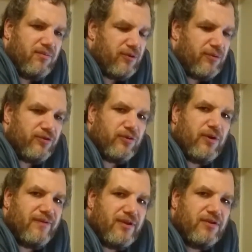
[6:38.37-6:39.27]
pretty much
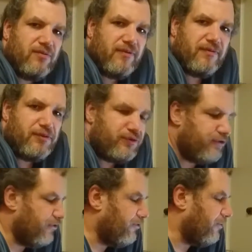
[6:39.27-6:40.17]
equivalent of a full
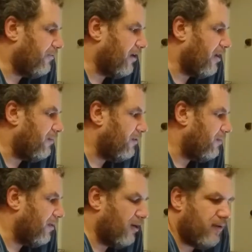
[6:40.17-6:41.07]
system scan
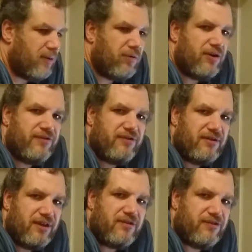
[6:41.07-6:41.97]
with Malwarebytes,
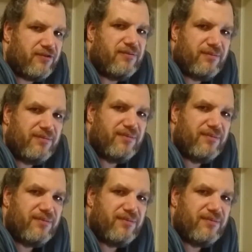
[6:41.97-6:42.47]
it does